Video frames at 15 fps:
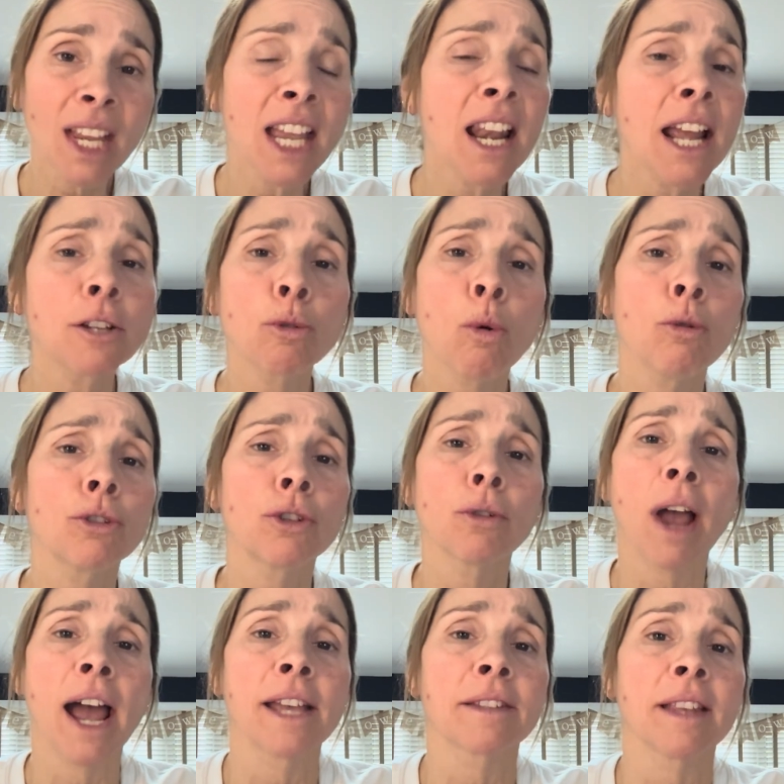And I told you
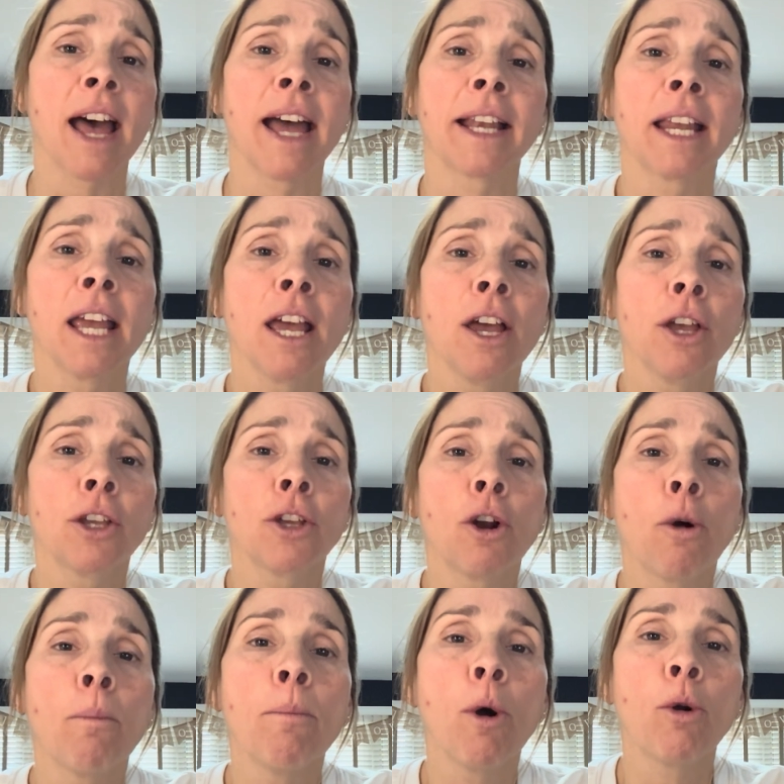guys that,
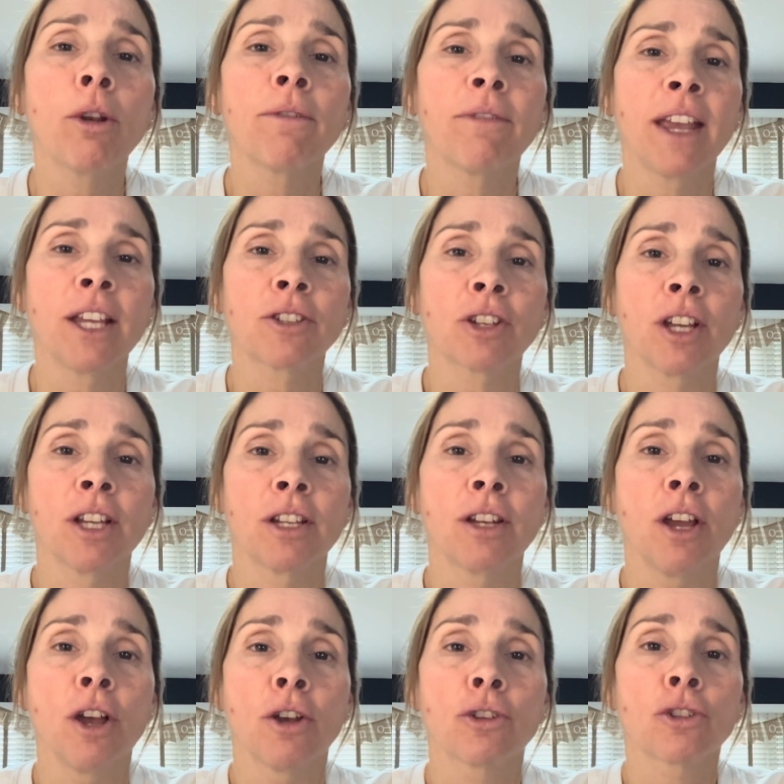
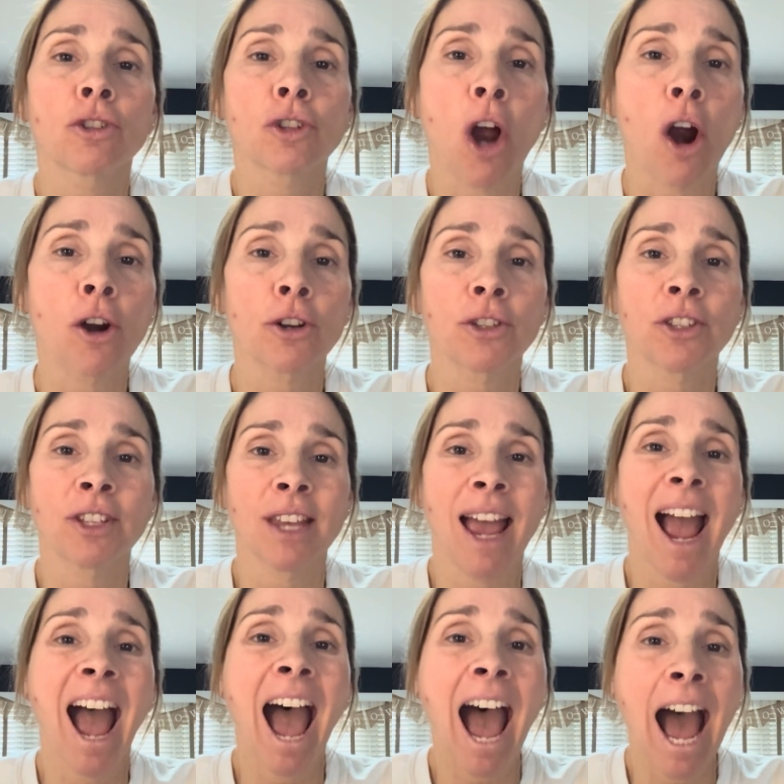motivation starts
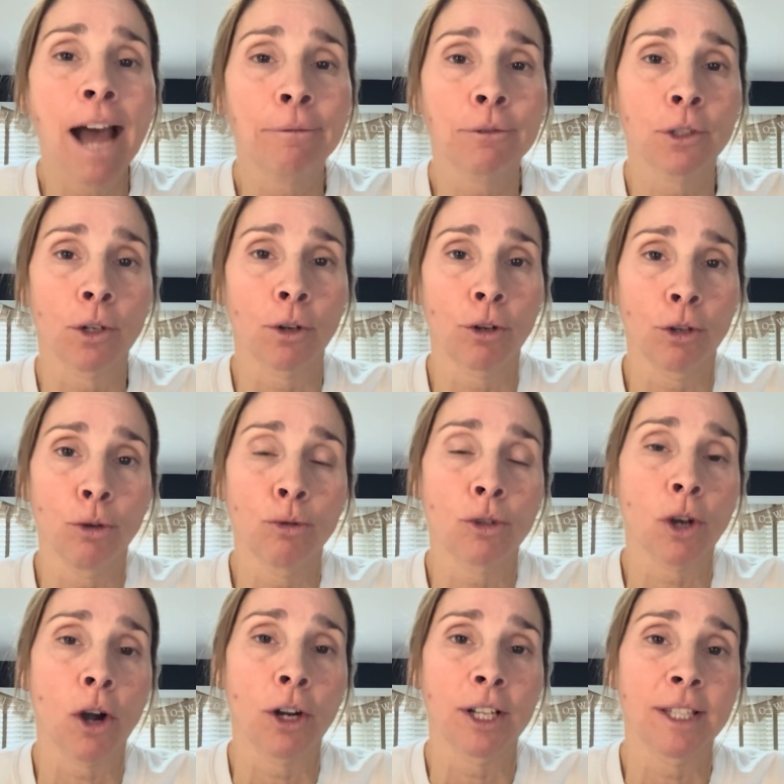after you
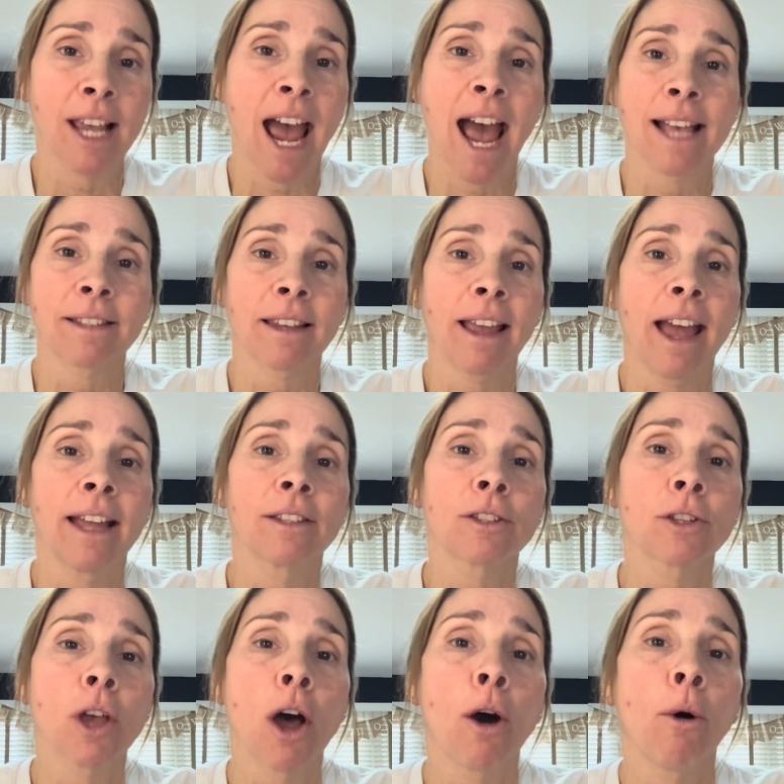start a task. And
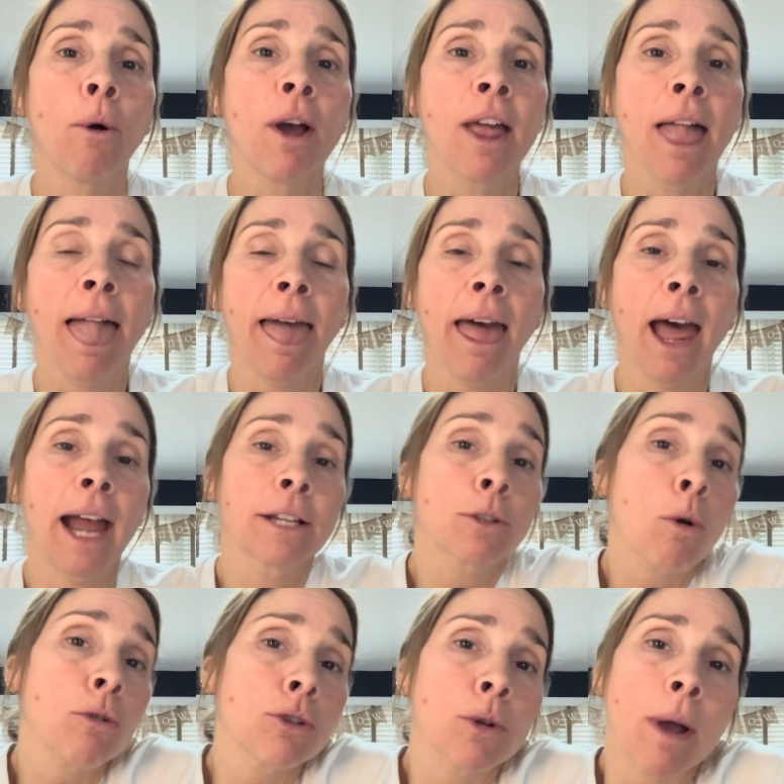so I
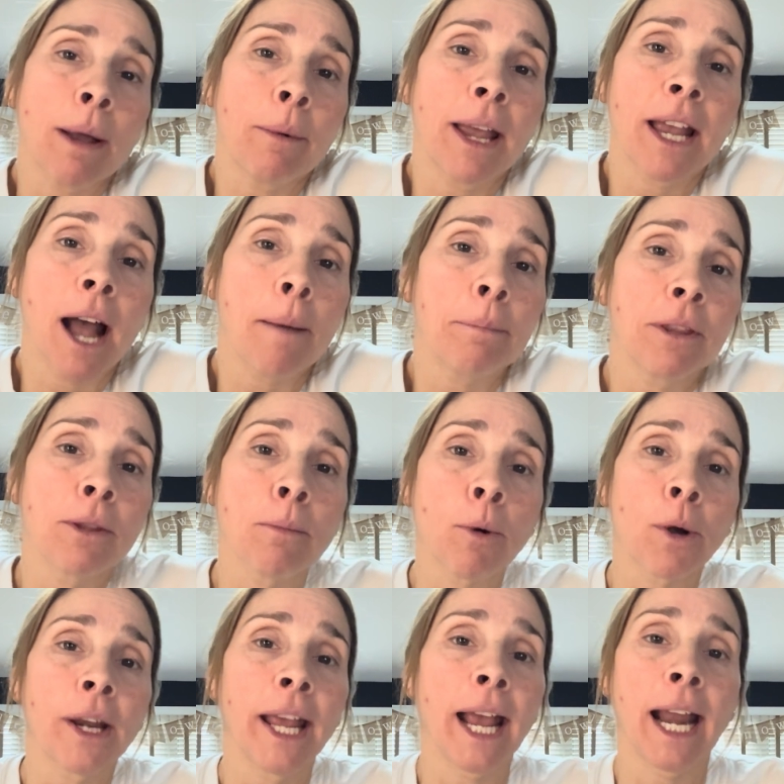told you I wake up in the
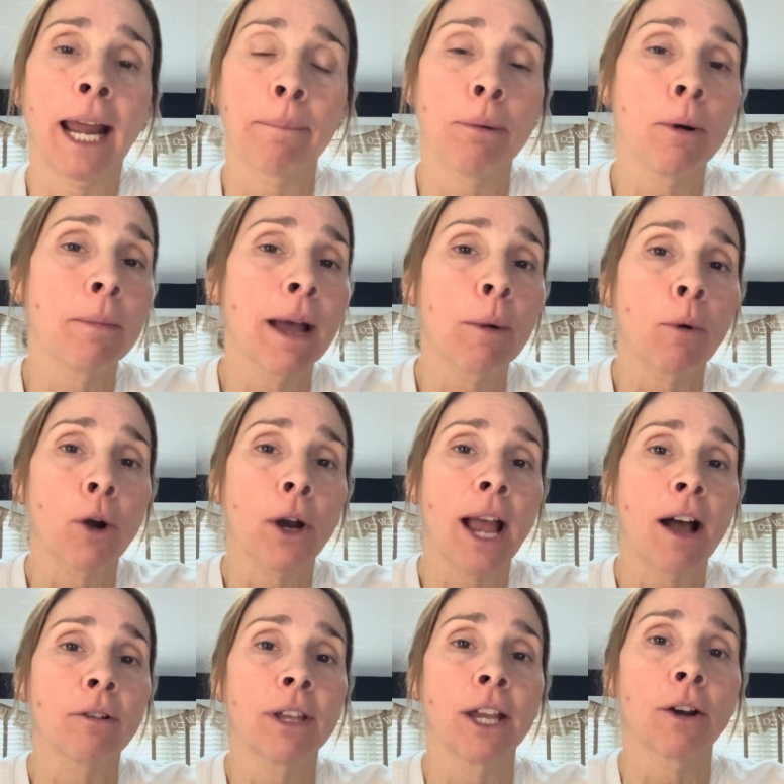morning and I put my
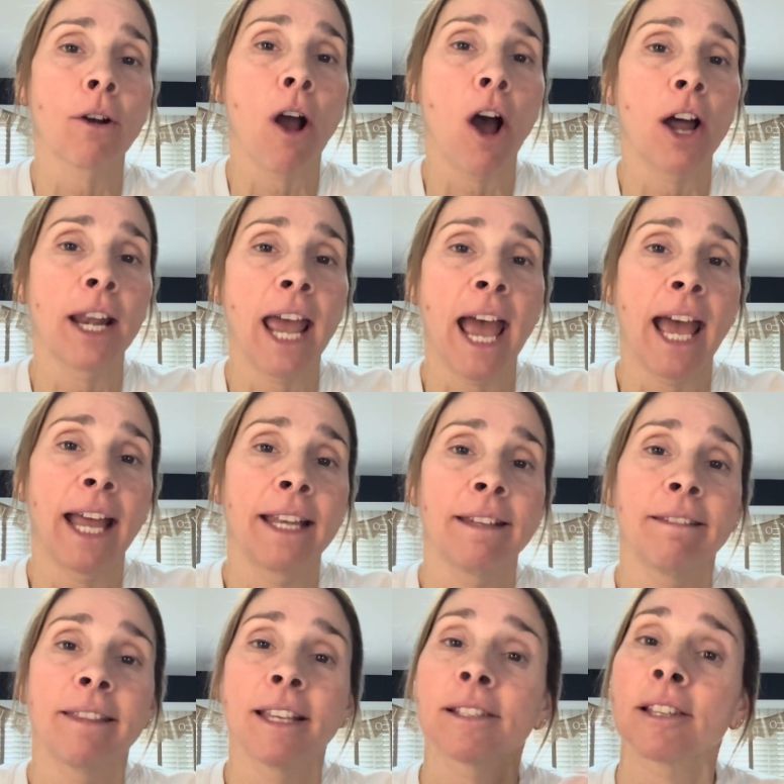workout gear on,
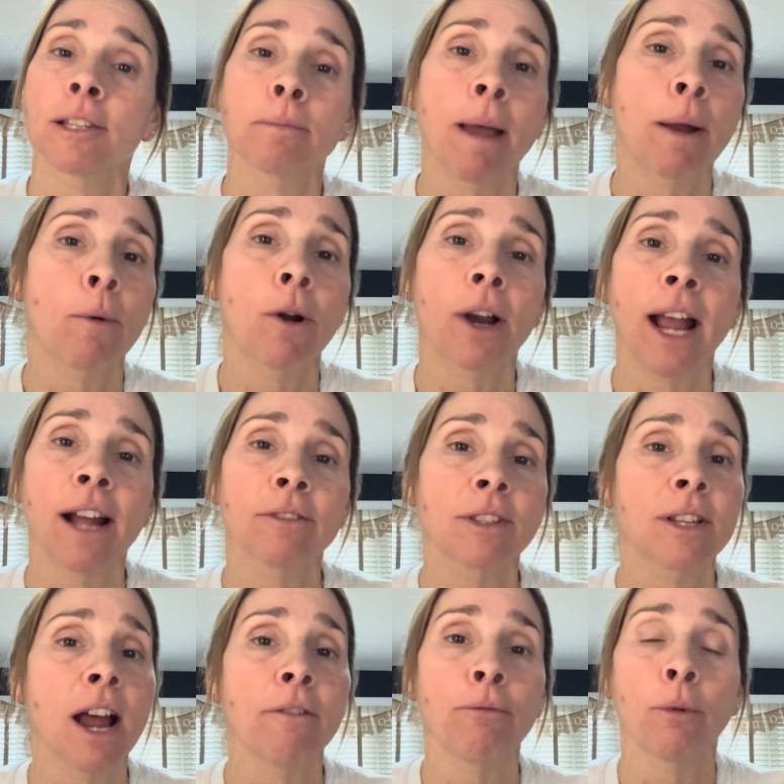and this is my workout
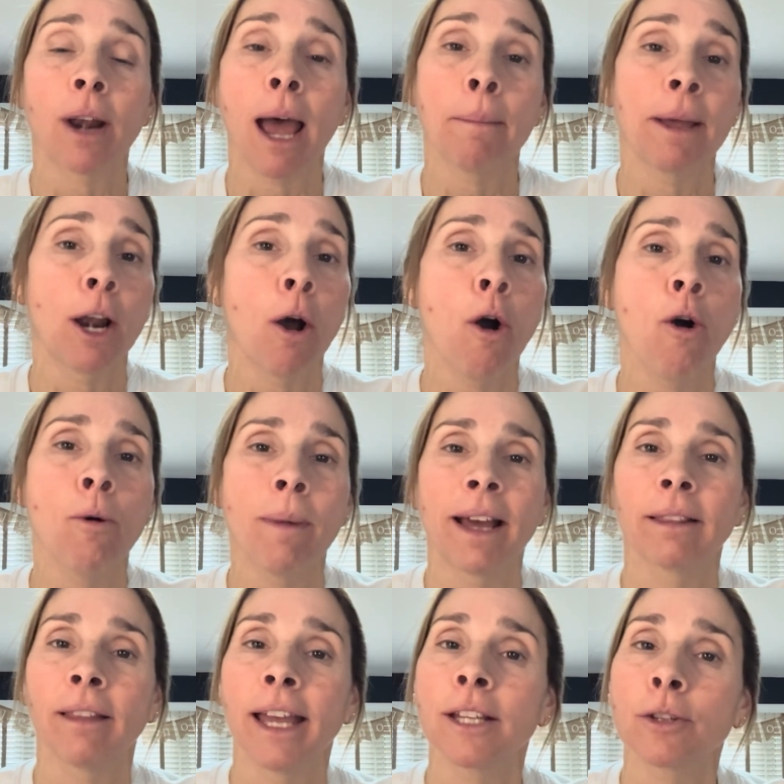stuff when I'm at home.
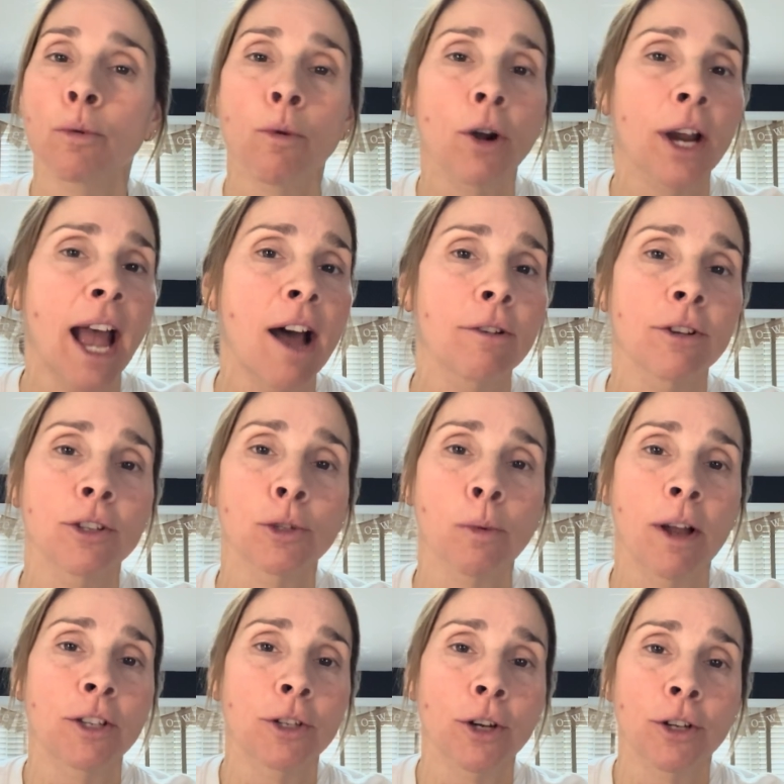I like to work out in a
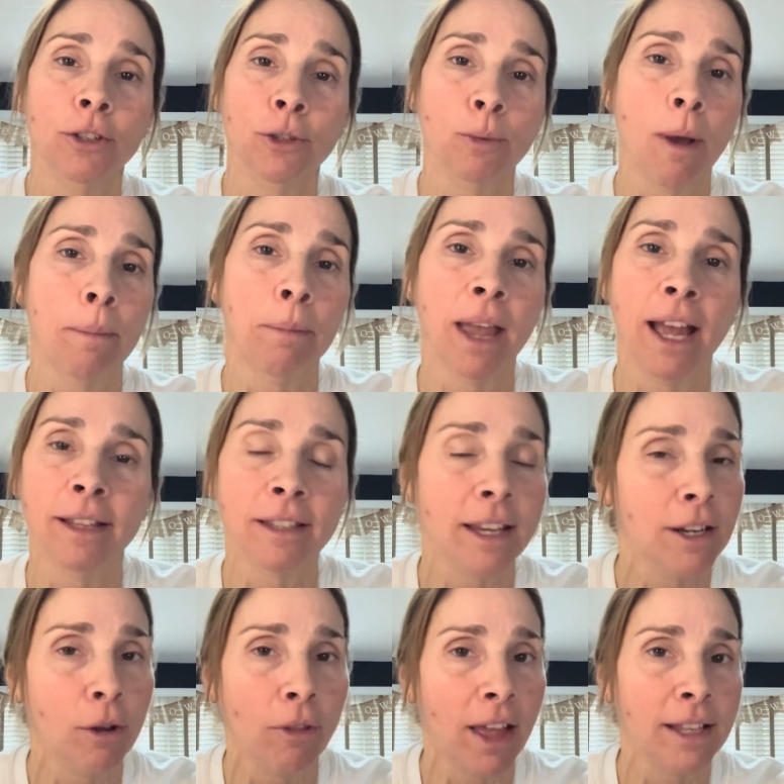sweatshirt and sweatpants.
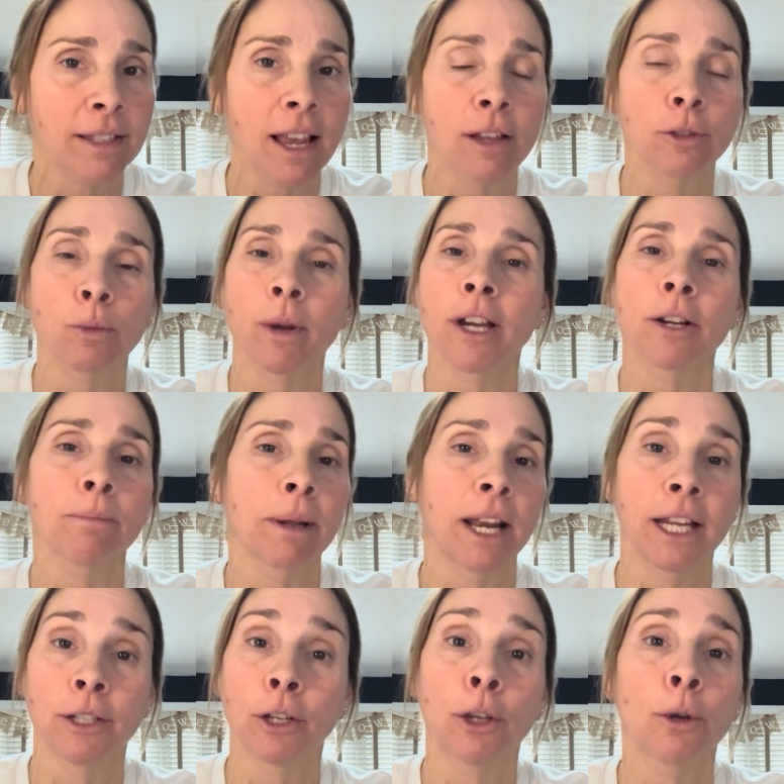I know that sounds weird, but
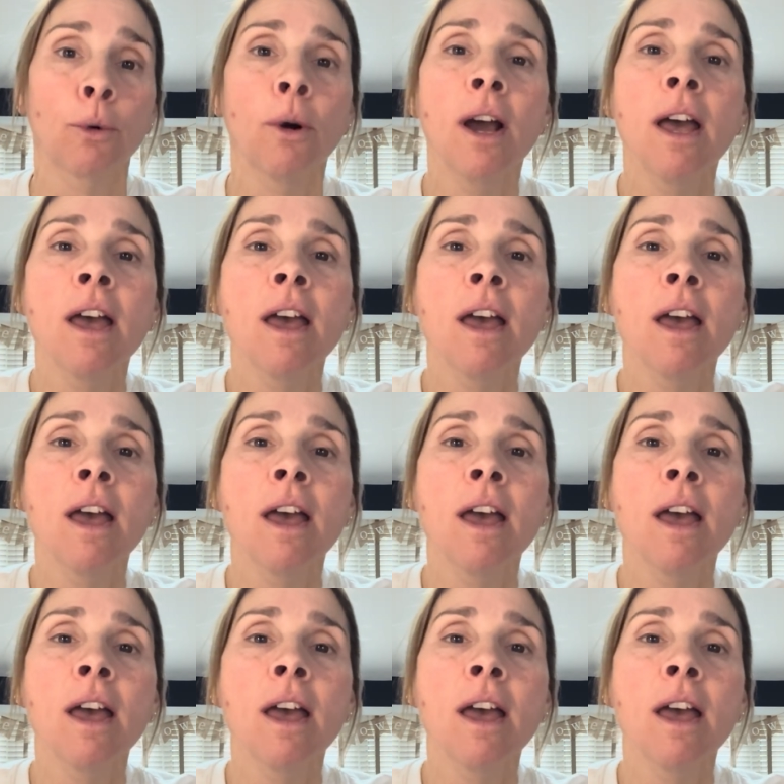I do.